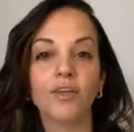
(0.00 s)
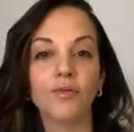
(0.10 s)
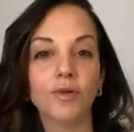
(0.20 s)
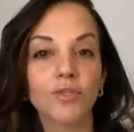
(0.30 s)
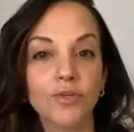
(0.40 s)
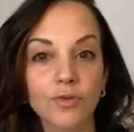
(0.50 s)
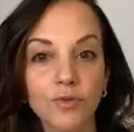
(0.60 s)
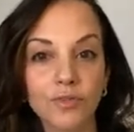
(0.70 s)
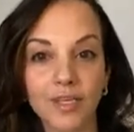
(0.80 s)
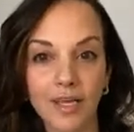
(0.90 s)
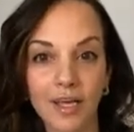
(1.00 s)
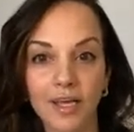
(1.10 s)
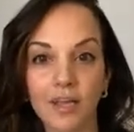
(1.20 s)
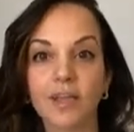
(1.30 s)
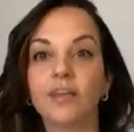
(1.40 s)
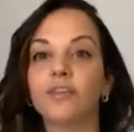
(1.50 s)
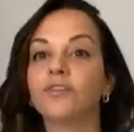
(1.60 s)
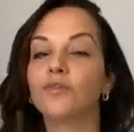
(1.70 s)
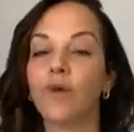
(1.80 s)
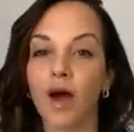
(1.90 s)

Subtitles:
You are choosing to